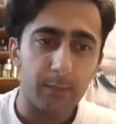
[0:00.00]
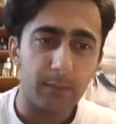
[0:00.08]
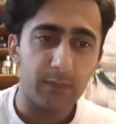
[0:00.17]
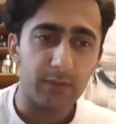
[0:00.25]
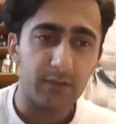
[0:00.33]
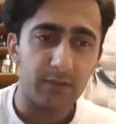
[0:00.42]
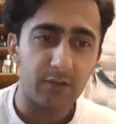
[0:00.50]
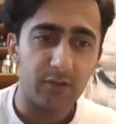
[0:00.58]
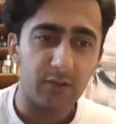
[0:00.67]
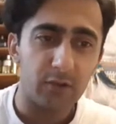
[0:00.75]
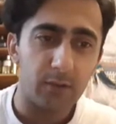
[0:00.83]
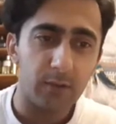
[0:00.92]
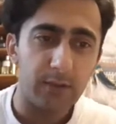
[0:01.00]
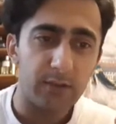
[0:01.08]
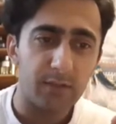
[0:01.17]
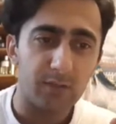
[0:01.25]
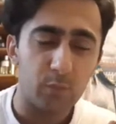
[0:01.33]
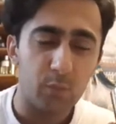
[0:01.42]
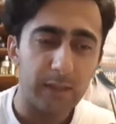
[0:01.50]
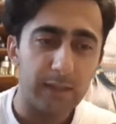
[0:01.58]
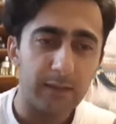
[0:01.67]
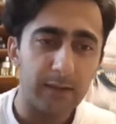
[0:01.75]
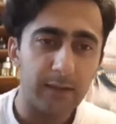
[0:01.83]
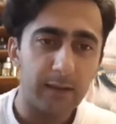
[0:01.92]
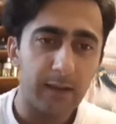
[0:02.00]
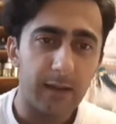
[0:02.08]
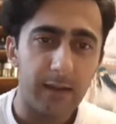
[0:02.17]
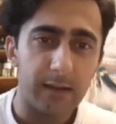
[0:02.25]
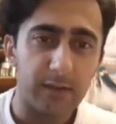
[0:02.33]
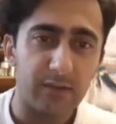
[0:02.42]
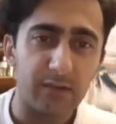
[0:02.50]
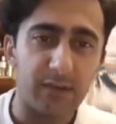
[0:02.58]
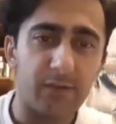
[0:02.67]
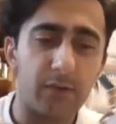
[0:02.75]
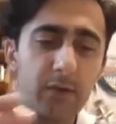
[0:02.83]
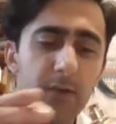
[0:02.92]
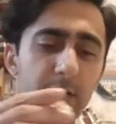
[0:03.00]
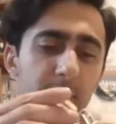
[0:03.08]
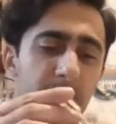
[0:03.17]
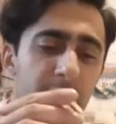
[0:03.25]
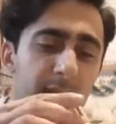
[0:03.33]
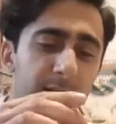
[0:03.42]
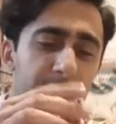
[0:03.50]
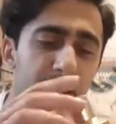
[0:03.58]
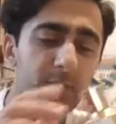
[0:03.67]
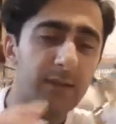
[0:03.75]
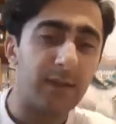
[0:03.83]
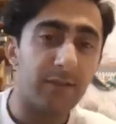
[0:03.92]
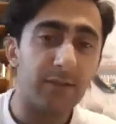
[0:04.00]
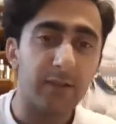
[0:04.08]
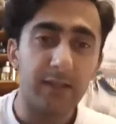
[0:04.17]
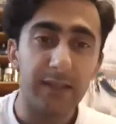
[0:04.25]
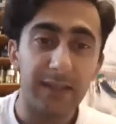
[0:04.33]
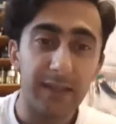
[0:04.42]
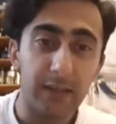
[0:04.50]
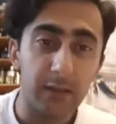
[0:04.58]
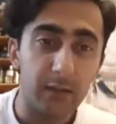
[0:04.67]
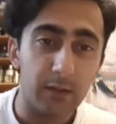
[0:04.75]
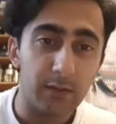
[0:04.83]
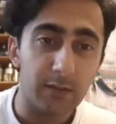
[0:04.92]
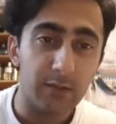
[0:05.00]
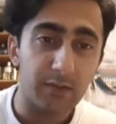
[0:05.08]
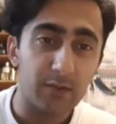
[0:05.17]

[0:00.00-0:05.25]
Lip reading: sugary, sweet saffron note that will definitely get you noticed.